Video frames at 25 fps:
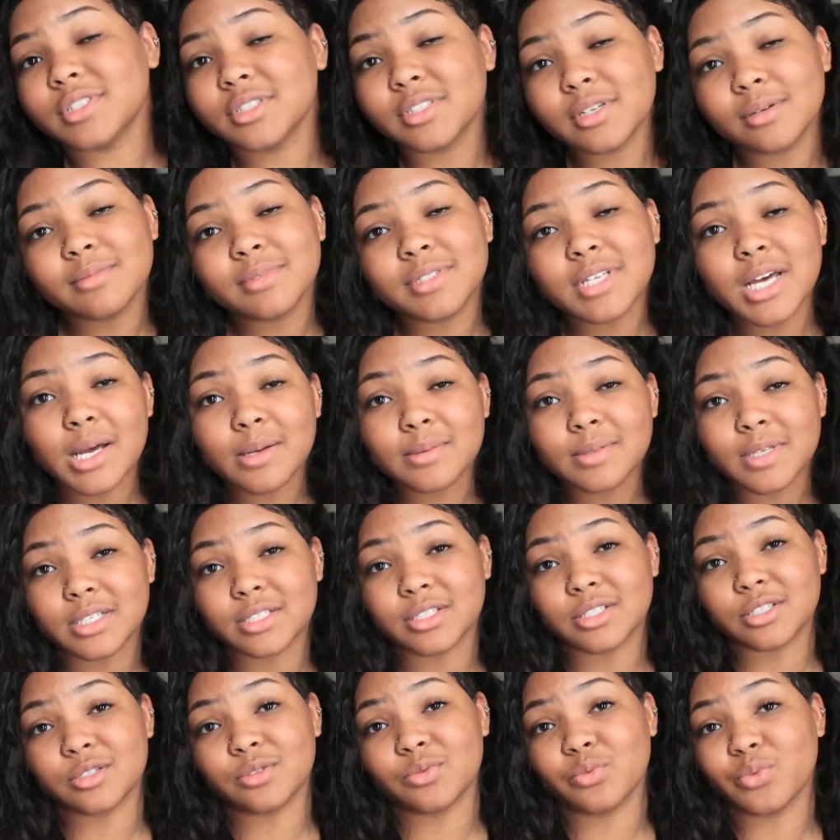Sometimes I
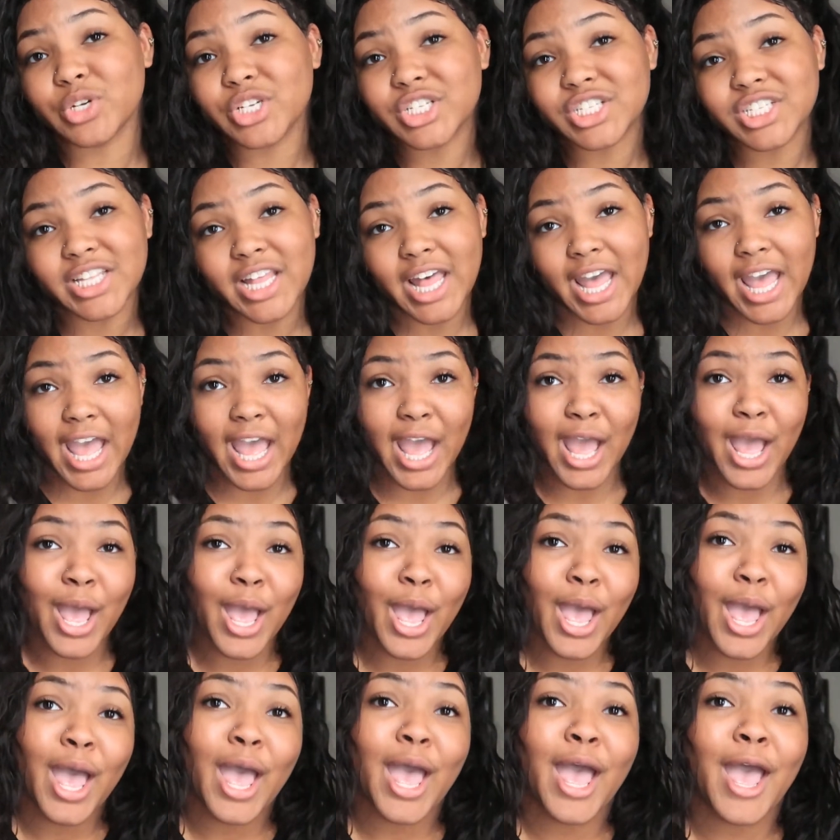just wish that
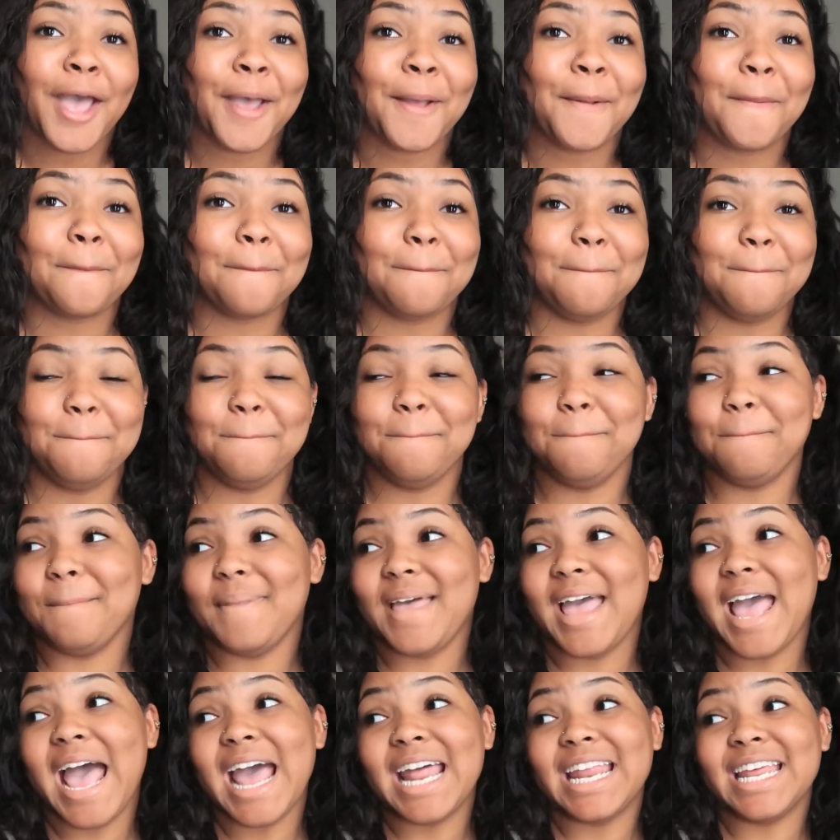
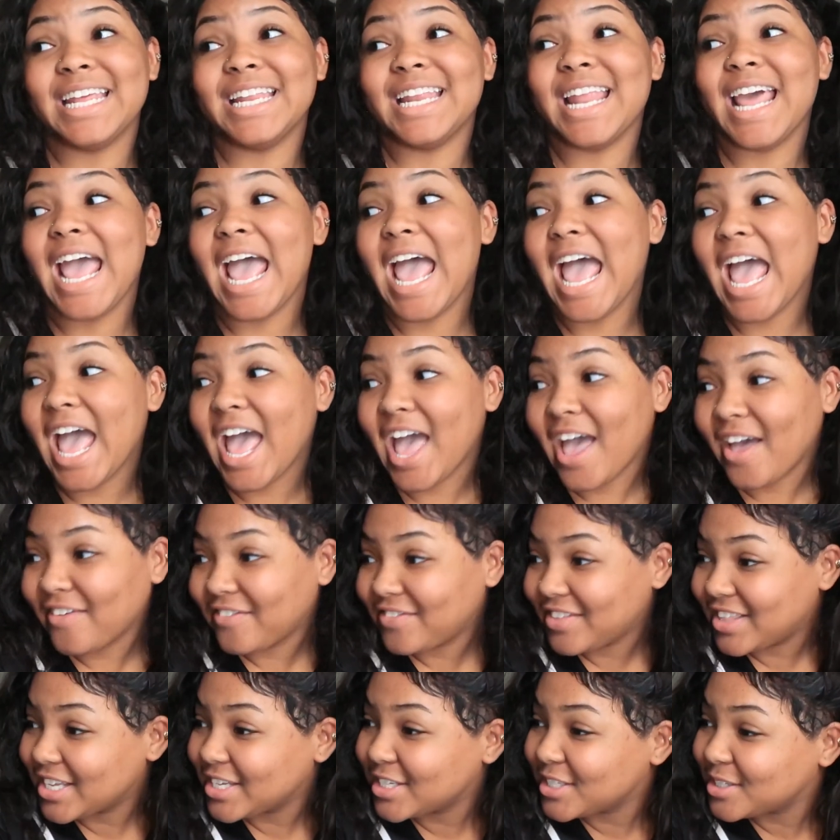I didn't
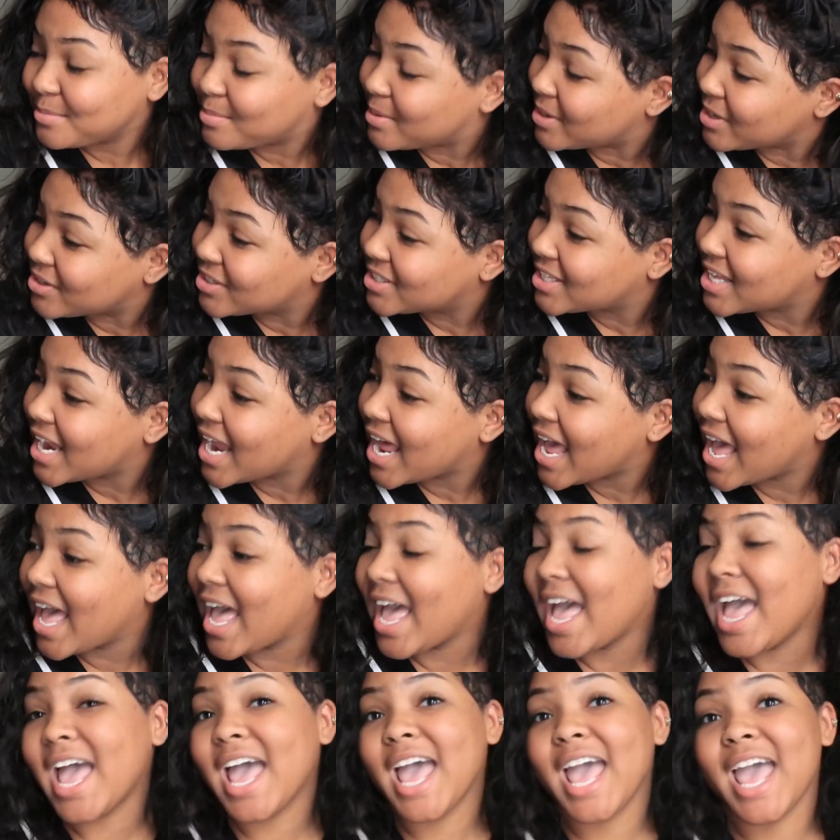have these bills that I
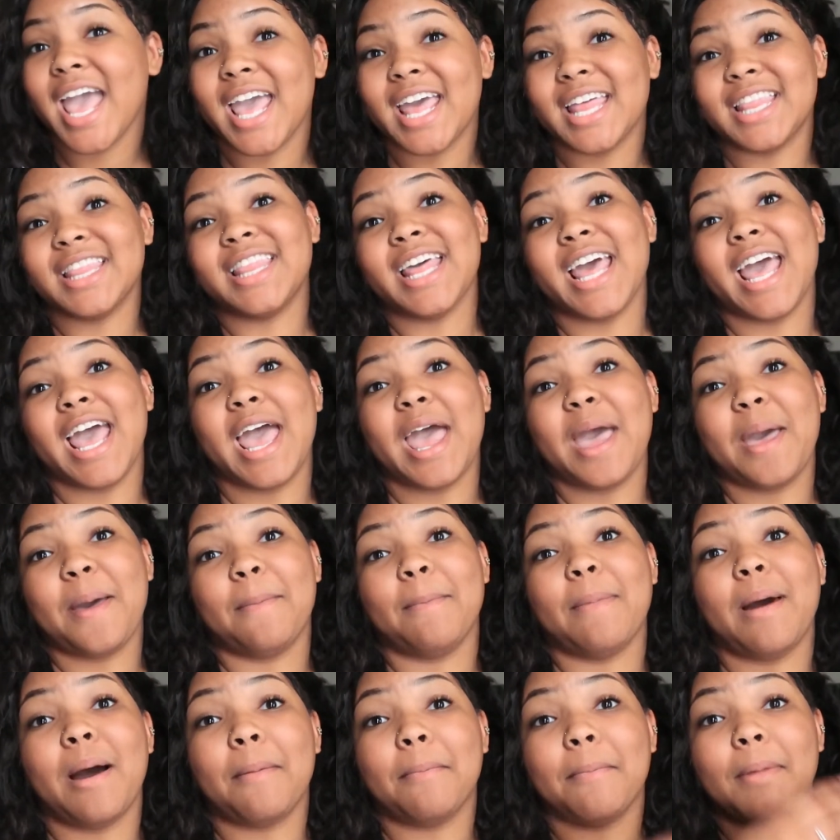had, and
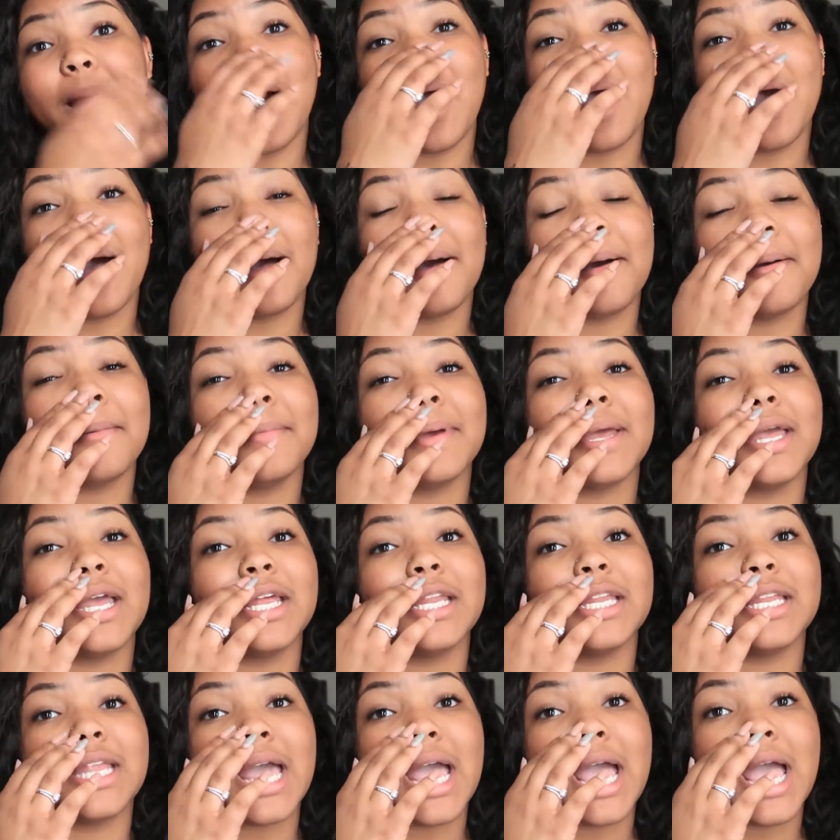that my mom
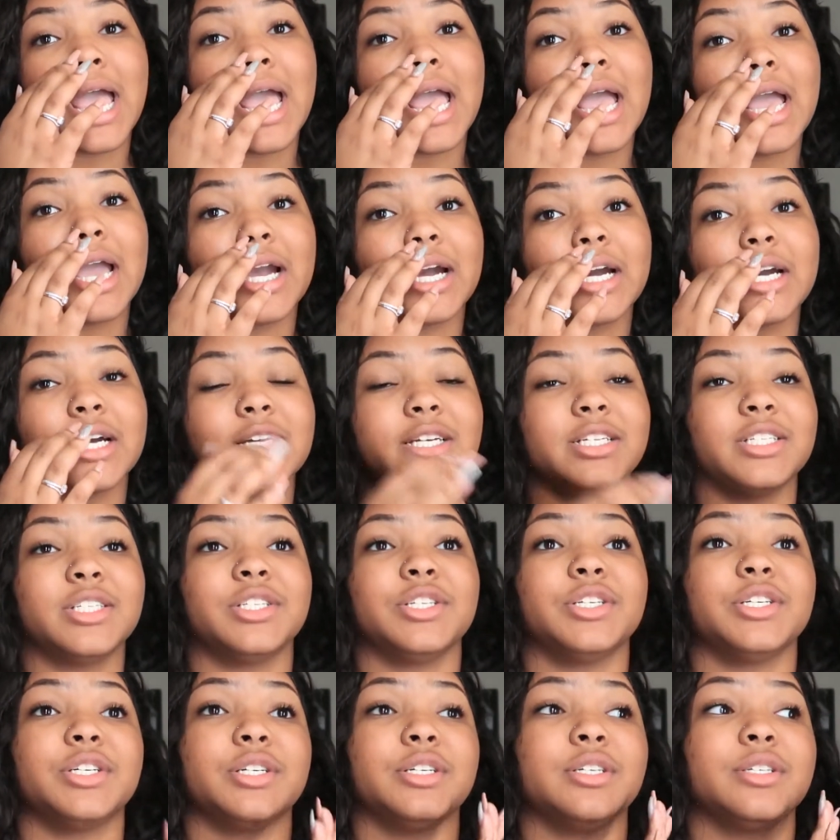and dad could
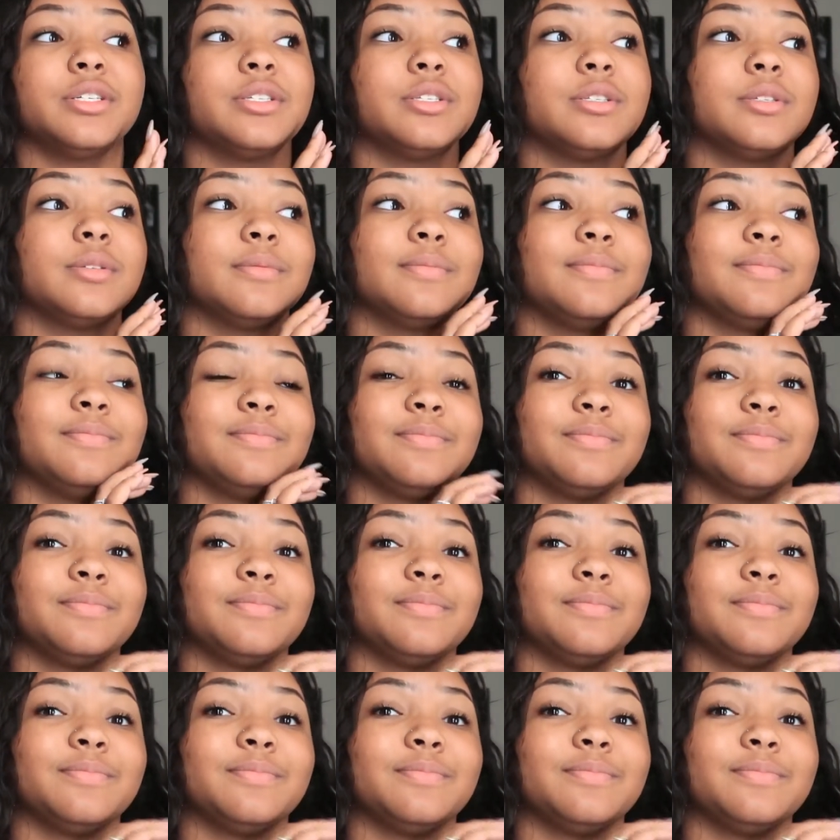just,